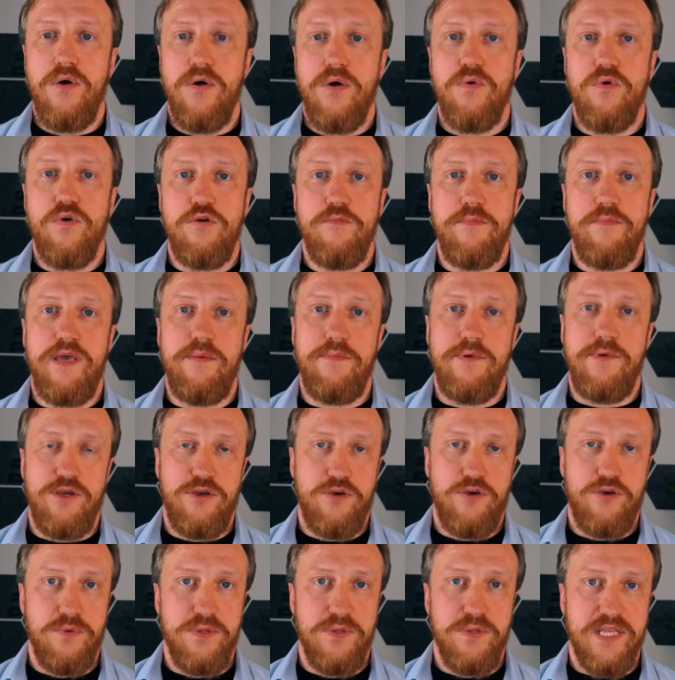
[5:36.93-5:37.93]
Or maybe
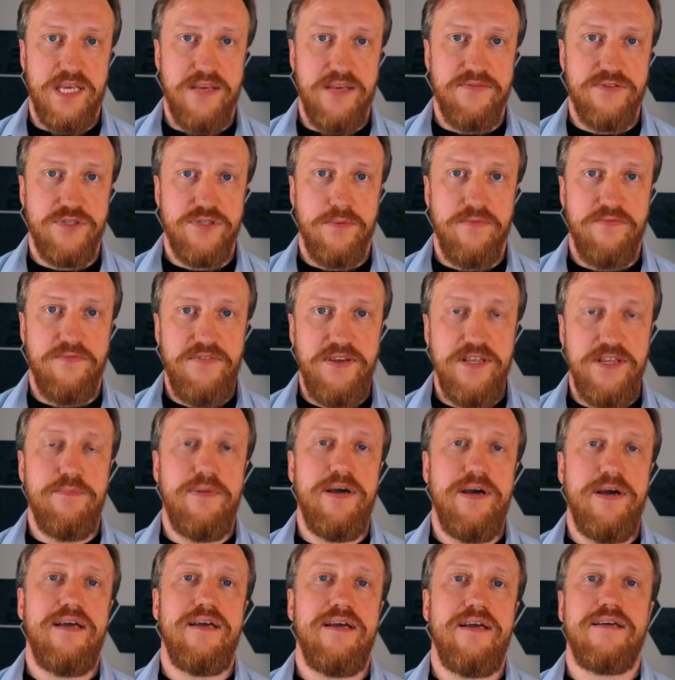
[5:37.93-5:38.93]
you will give some
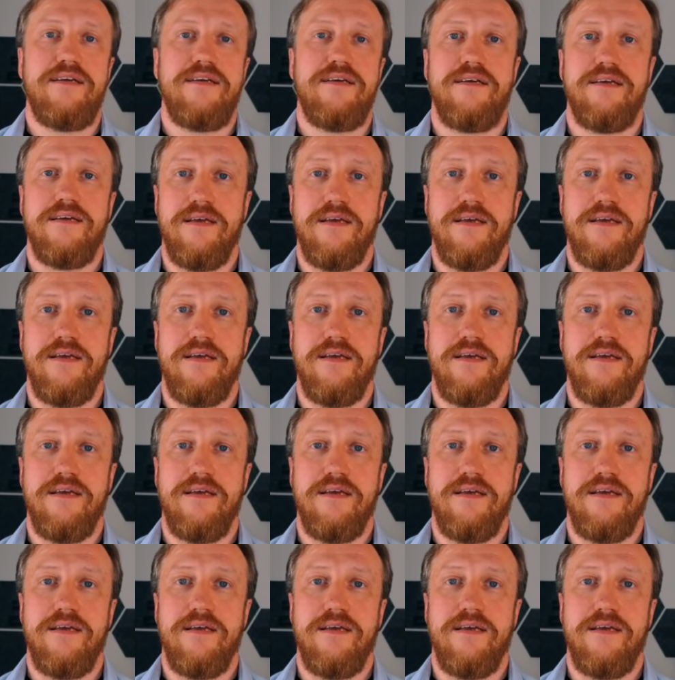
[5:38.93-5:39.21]
feedback,